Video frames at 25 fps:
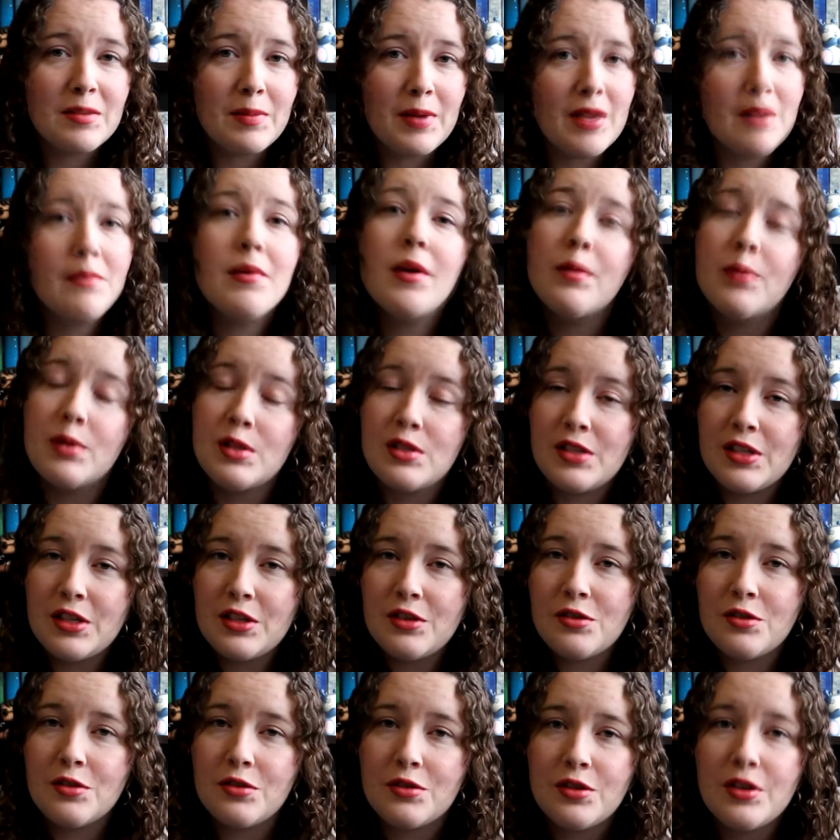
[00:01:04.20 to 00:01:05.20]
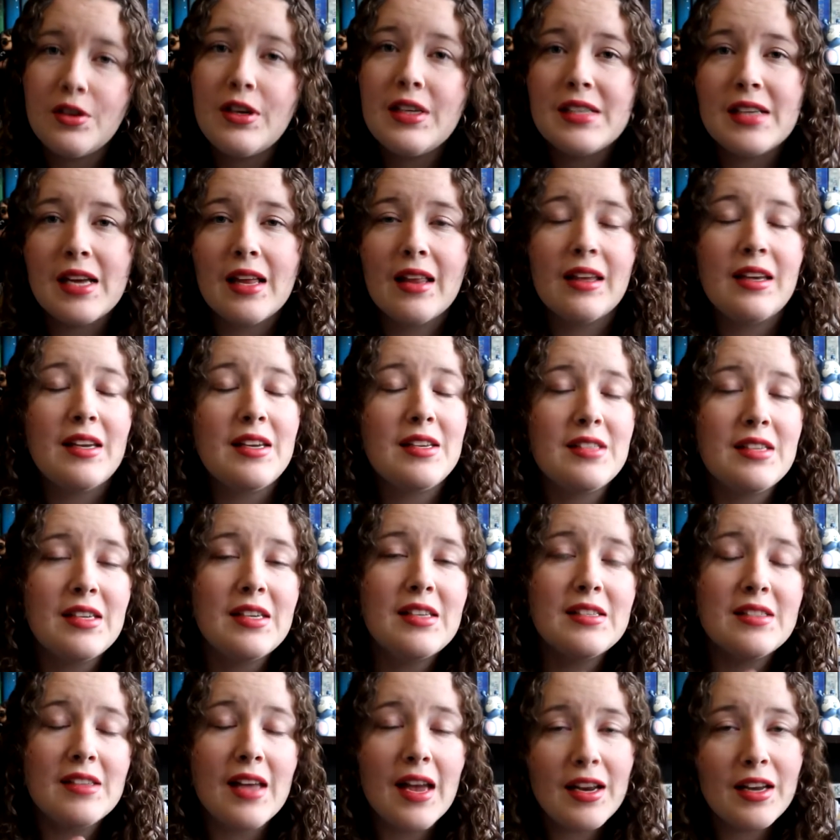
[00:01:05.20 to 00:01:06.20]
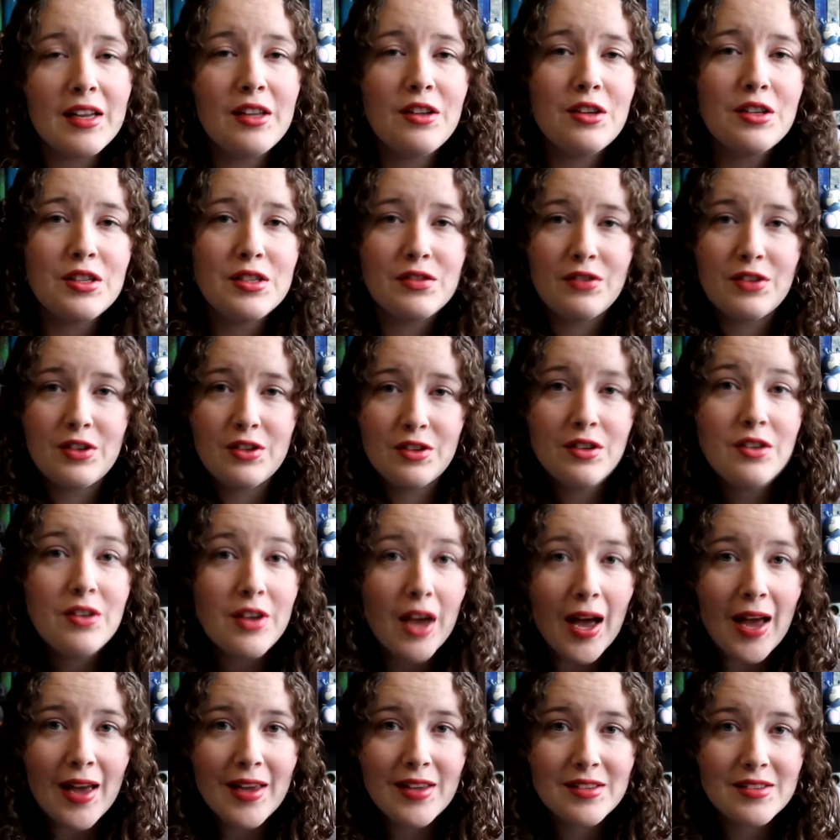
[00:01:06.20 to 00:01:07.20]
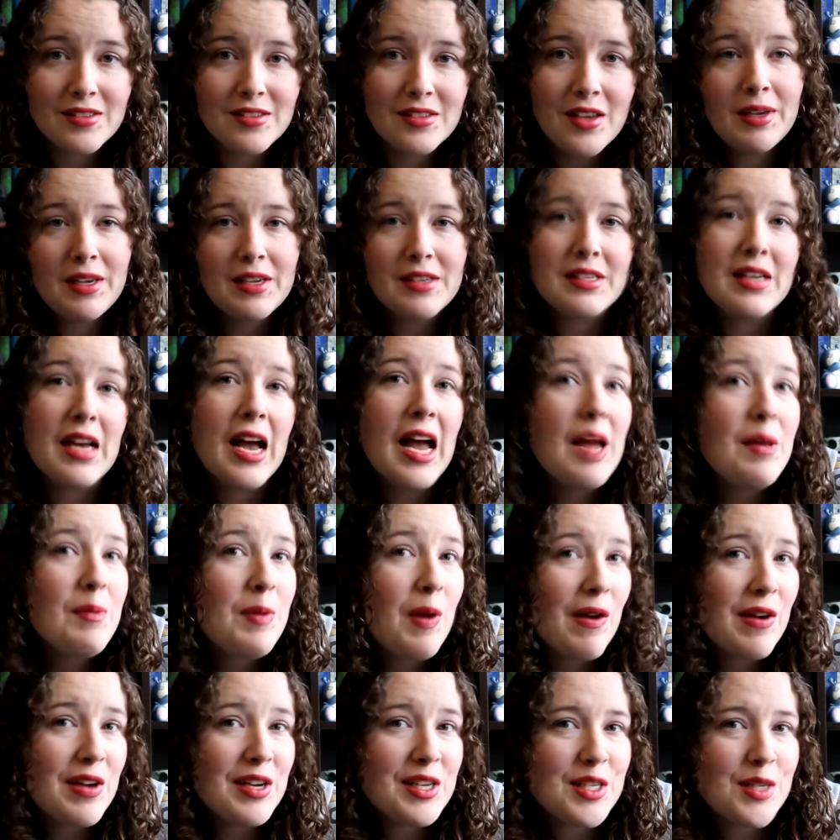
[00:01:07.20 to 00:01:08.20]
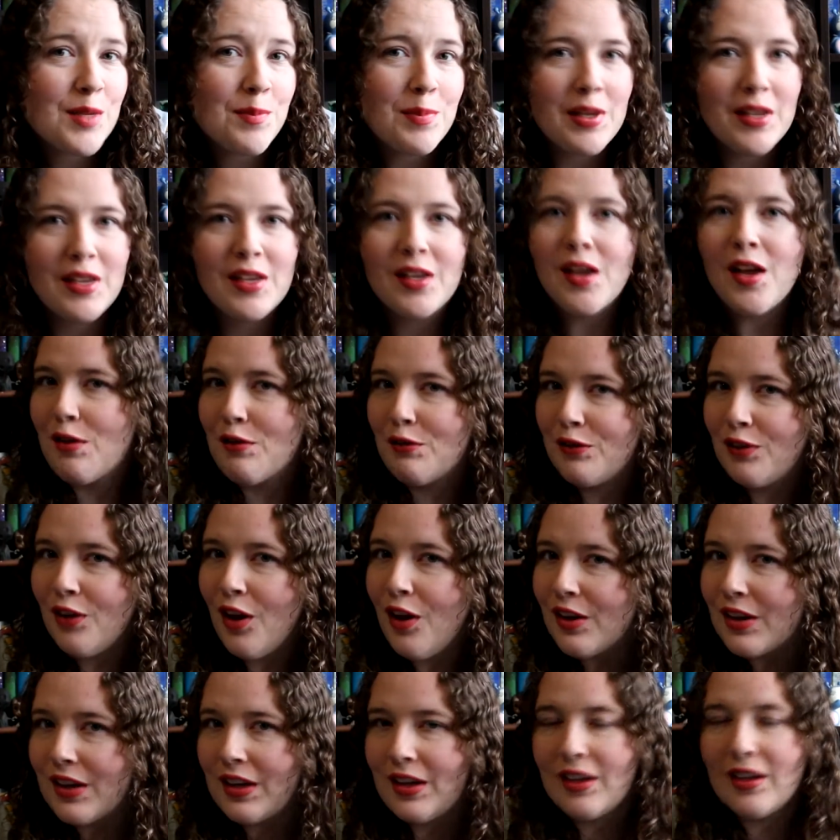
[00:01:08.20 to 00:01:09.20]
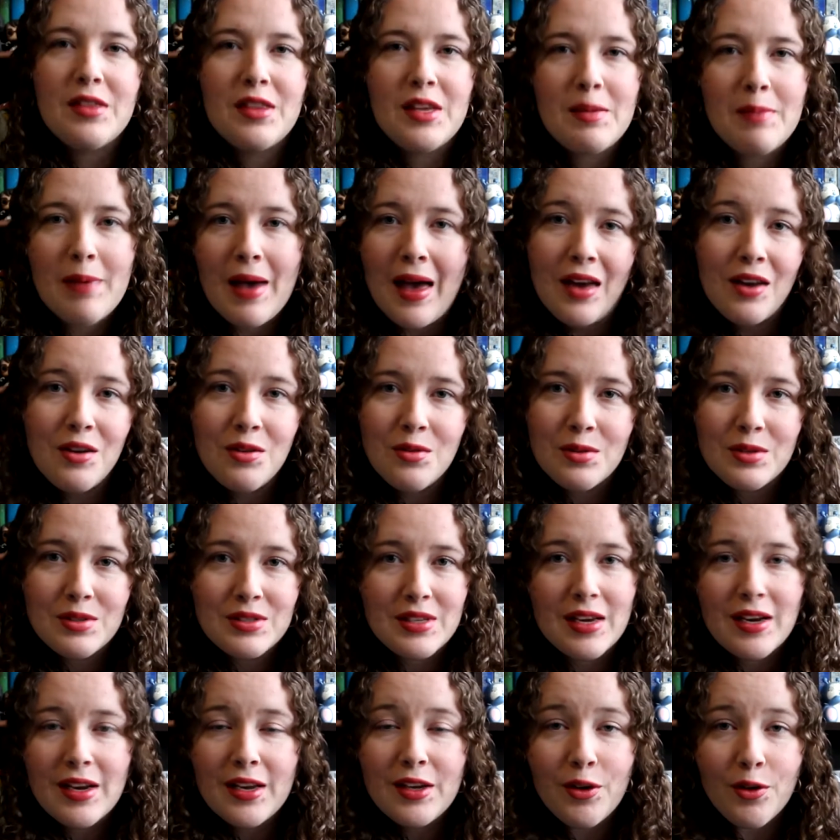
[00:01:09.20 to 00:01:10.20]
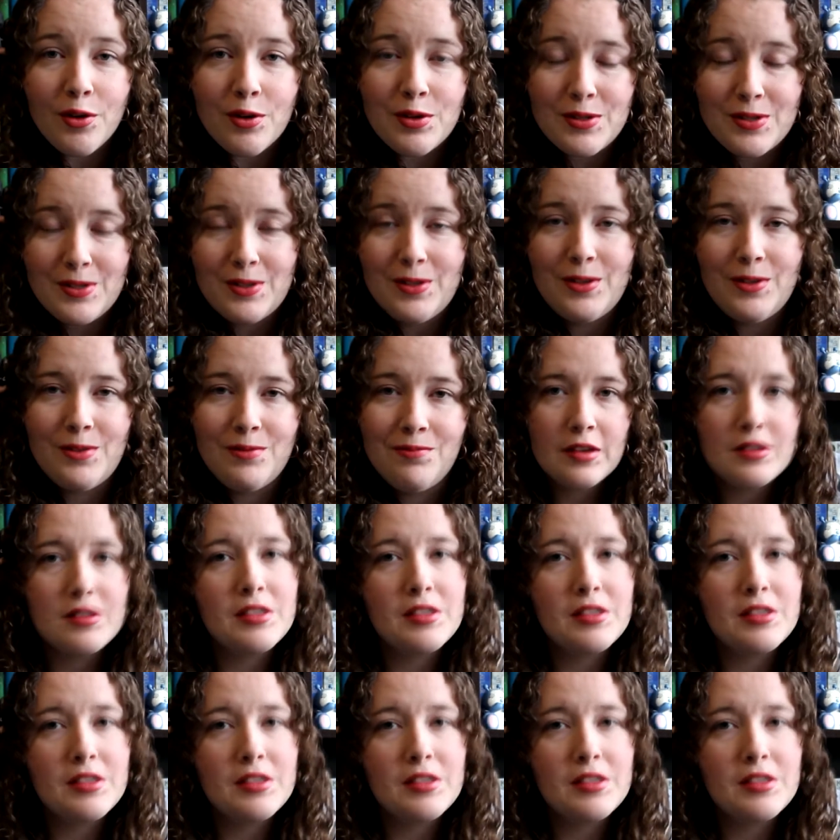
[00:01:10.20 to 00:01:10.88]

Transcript: to be a Melbourne's digital storyteller is exciting news for you guys because I'm going to be vlogging the panels that I go to.